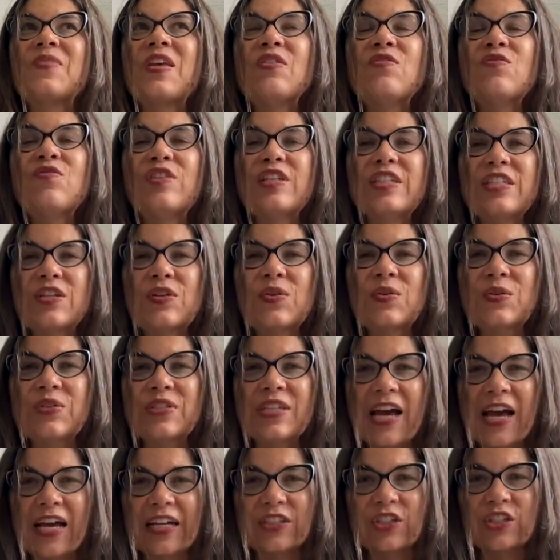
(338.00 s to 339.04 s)
physical
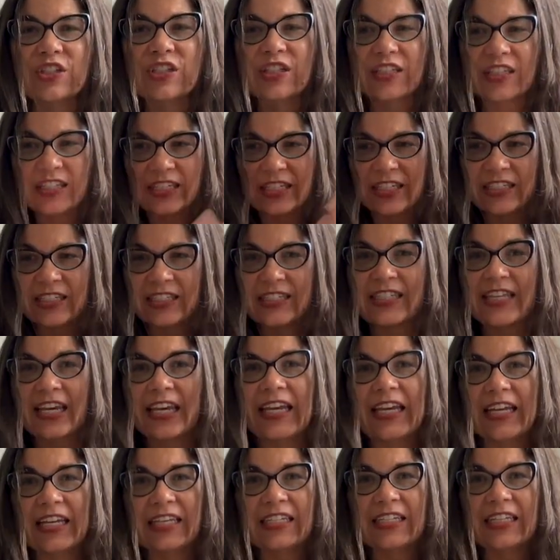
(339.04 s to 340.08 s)
touch, the
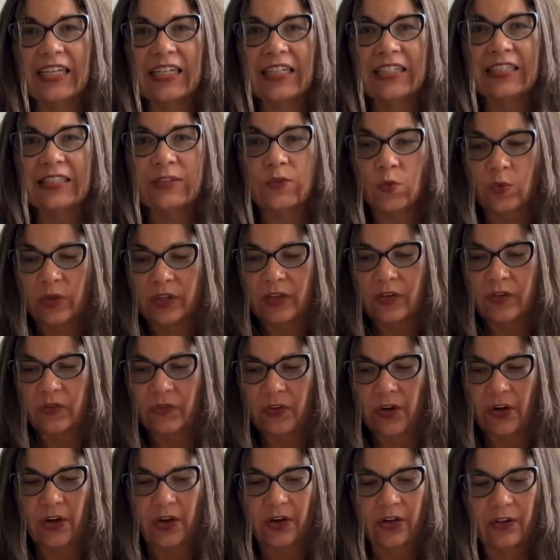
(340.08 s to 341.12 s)
skin is one of
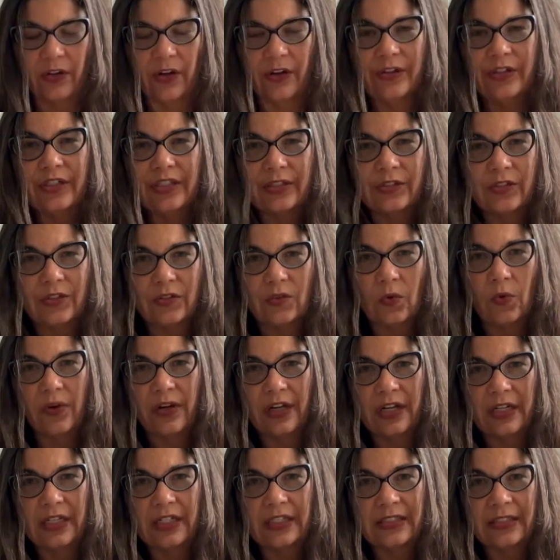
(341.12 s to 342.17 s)
our largest
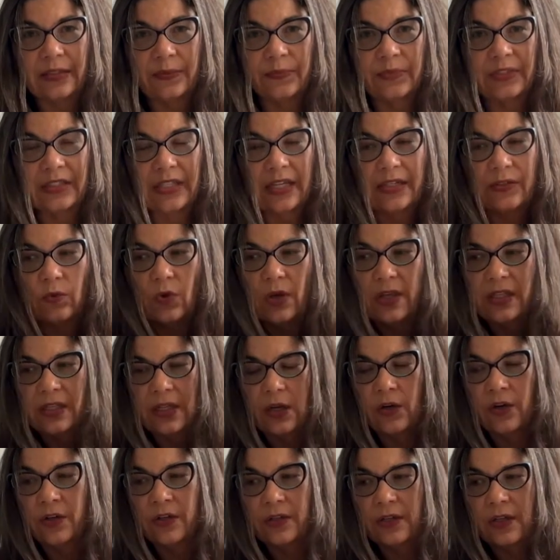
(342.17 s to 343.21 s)
organisms
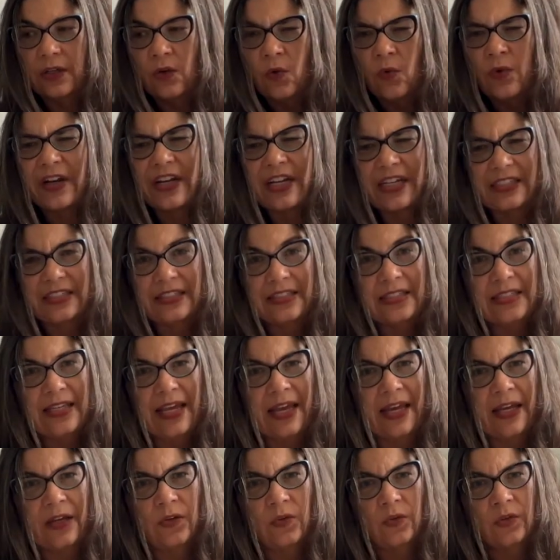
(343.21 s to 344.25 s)
or organs,
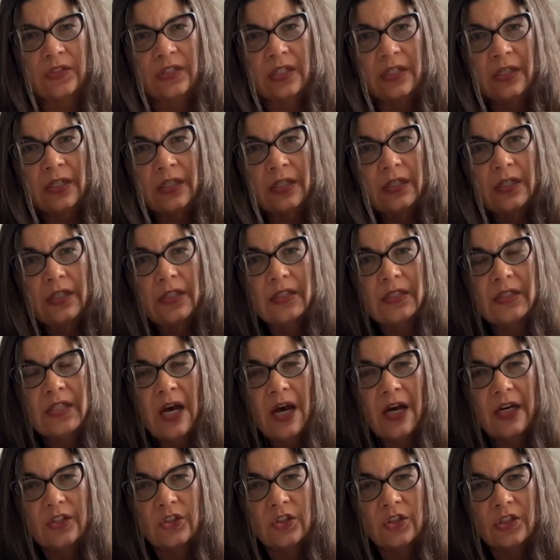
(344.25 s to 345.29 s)
and
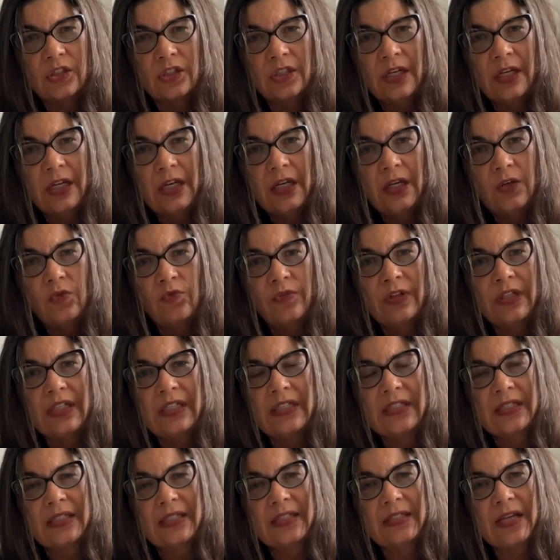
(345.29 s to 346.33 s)
touch
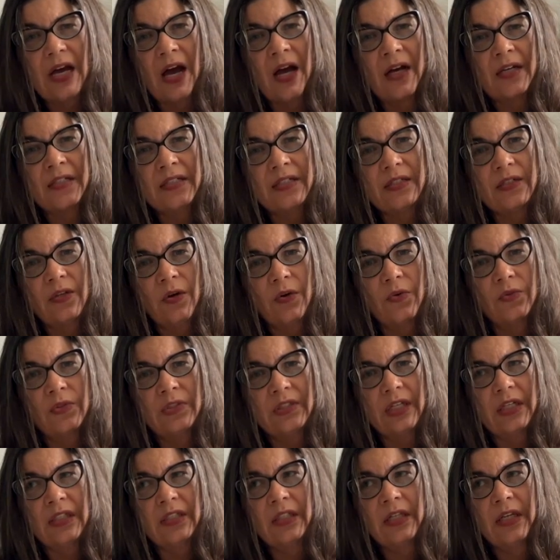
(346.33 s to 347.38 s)
releases
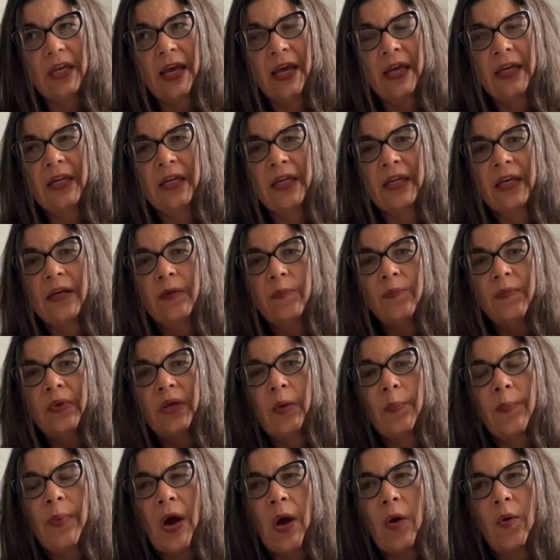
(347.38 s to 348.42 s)
oxytocin, and it can be
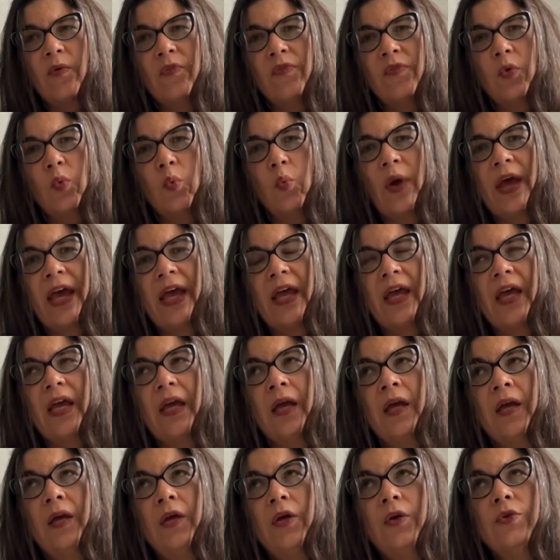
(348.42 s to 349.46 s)
a powerful way
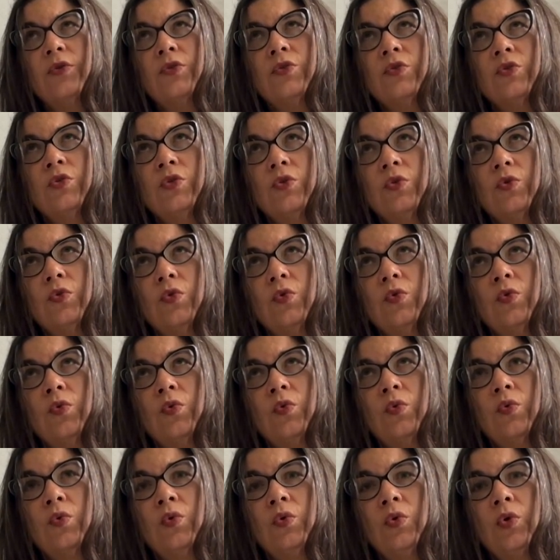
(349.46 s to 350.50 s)
to